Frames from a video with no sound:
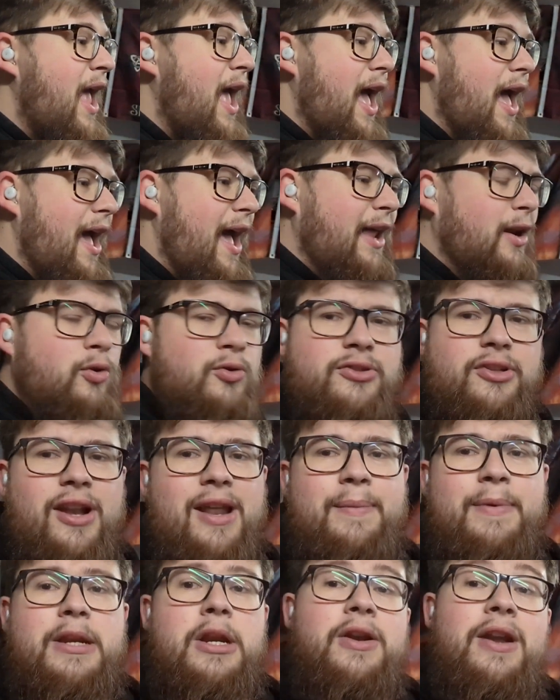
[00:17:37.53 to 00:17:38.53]
And also
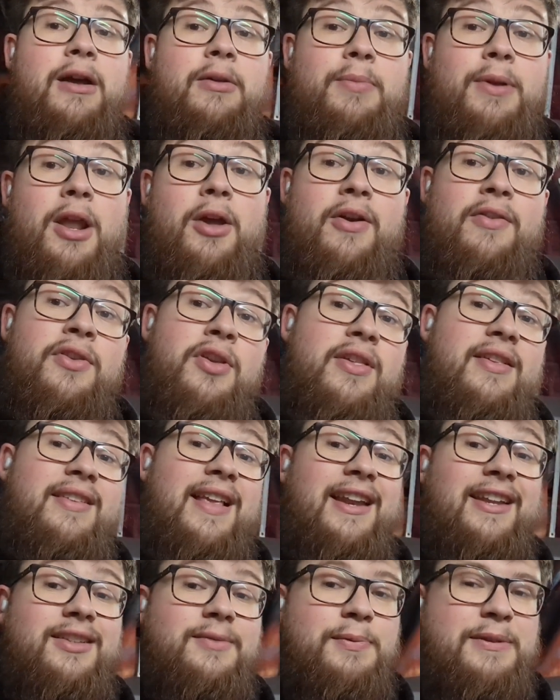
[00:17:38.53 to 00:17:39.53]
let me know down below if there's
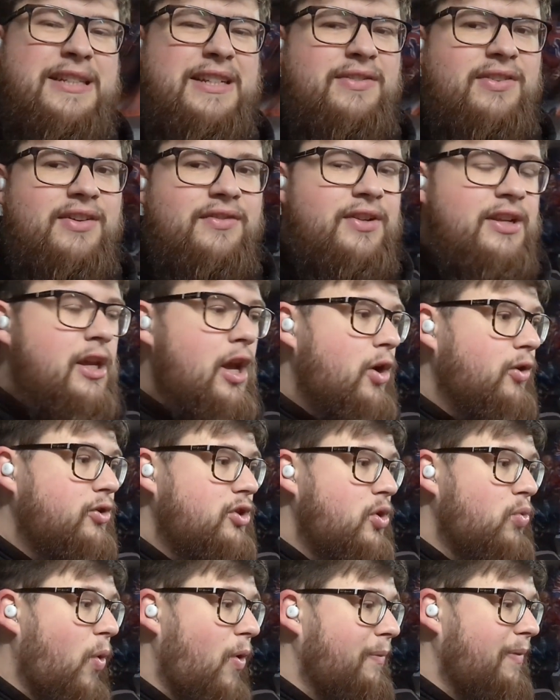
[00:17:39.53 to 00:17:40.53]
any specific videos
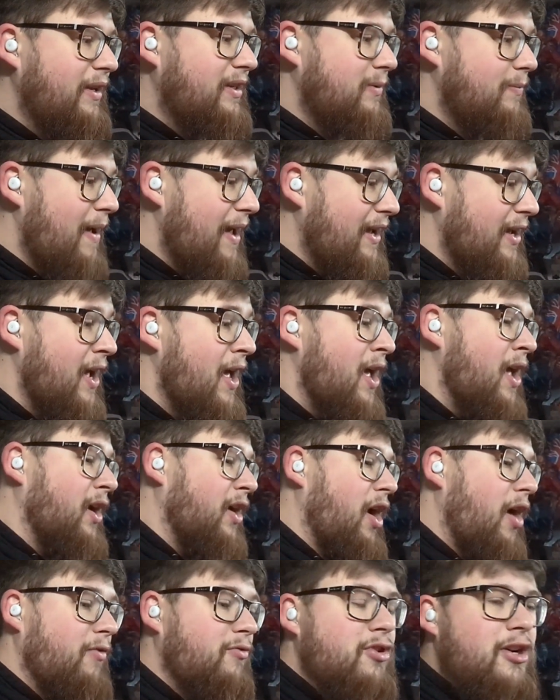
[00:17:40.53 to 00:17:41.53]
you want me to make
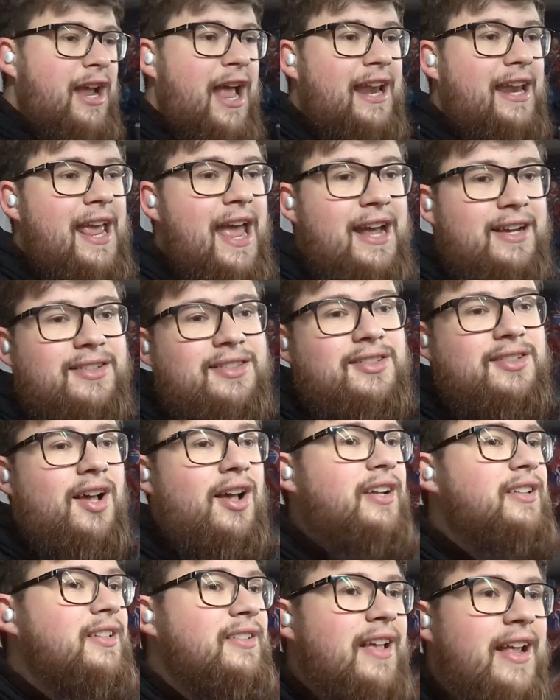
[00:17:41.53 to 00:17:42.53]
covering any
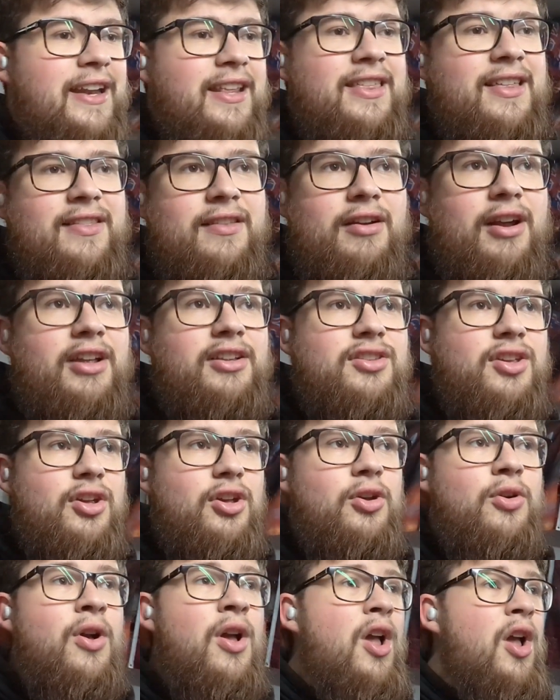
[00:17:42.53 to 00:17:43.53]
exercises, anything that I
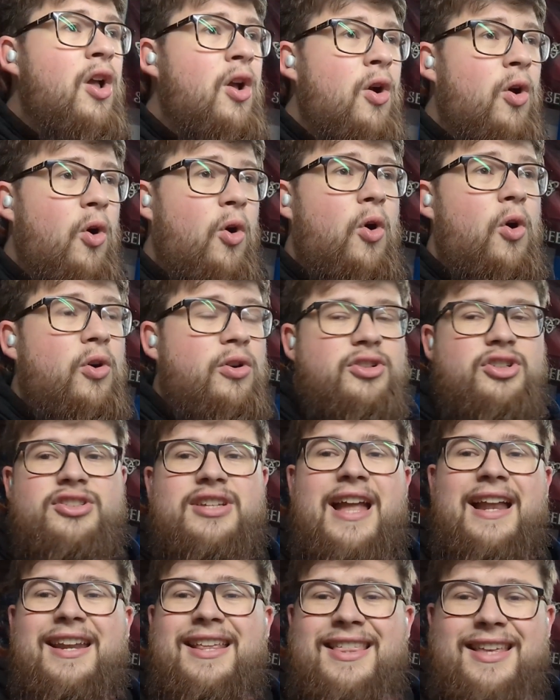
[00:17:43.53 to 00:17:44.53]
do, or just
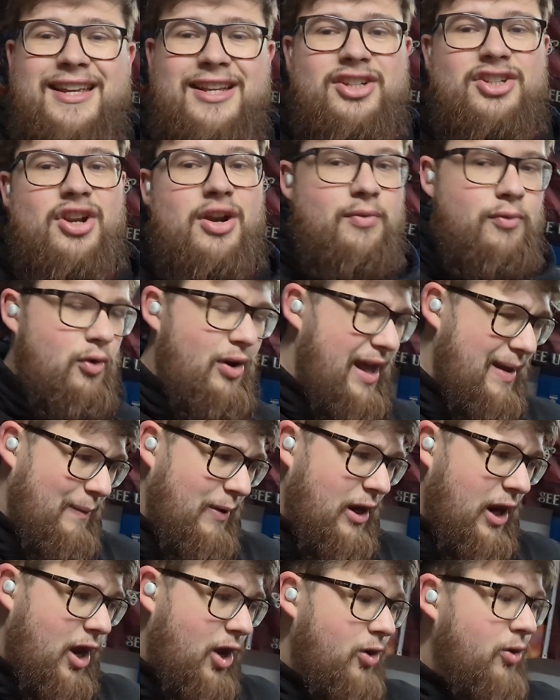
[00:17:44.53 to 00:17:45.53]
anything in general. Let
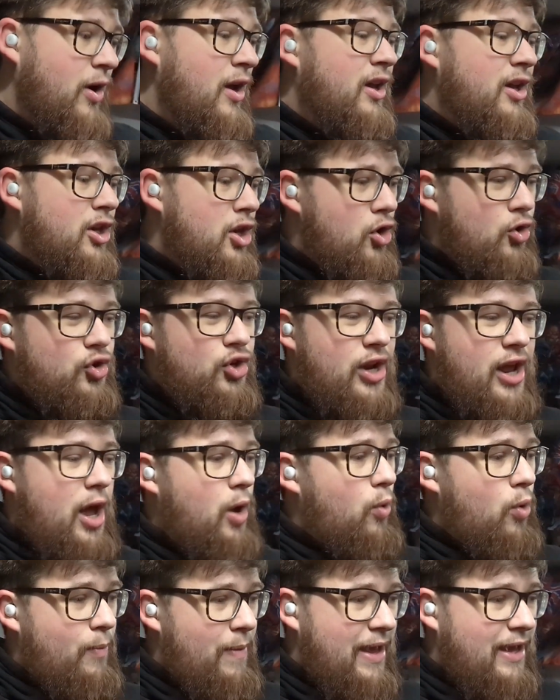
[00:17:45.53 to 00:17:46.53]
me know. Usually I
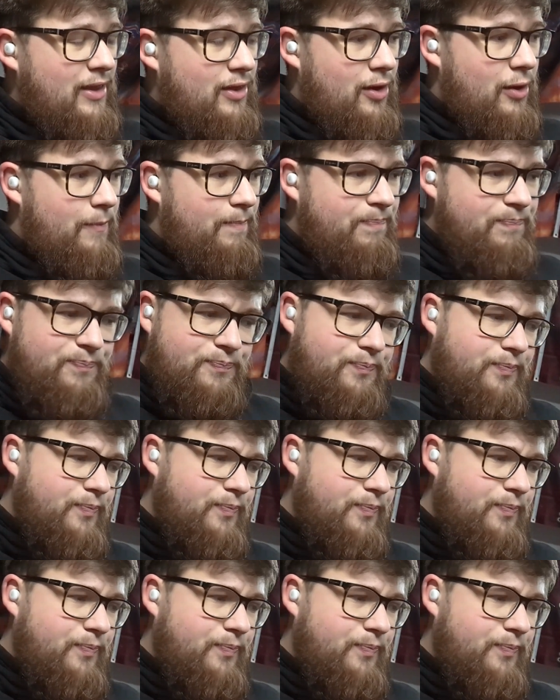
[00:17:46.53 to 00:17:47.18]
will make them,